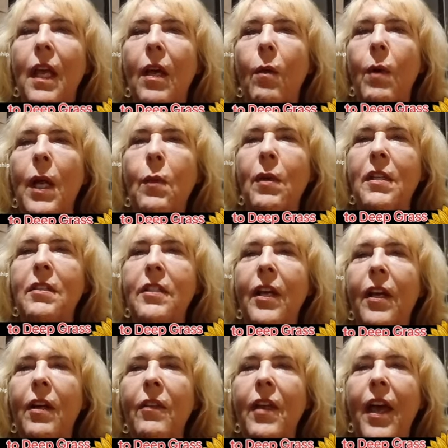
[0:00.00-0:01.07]
Why do we say
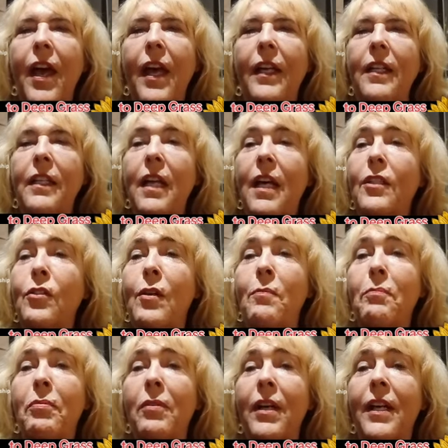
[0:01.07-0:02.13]
all that? Not to
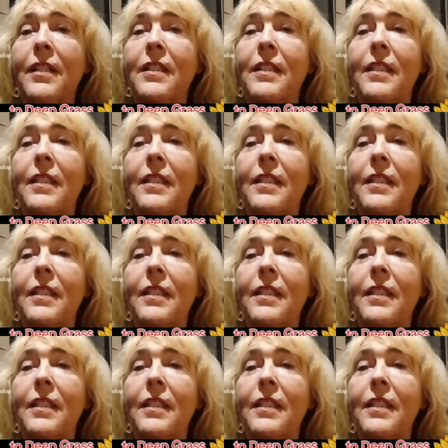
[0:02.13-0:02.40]
impress,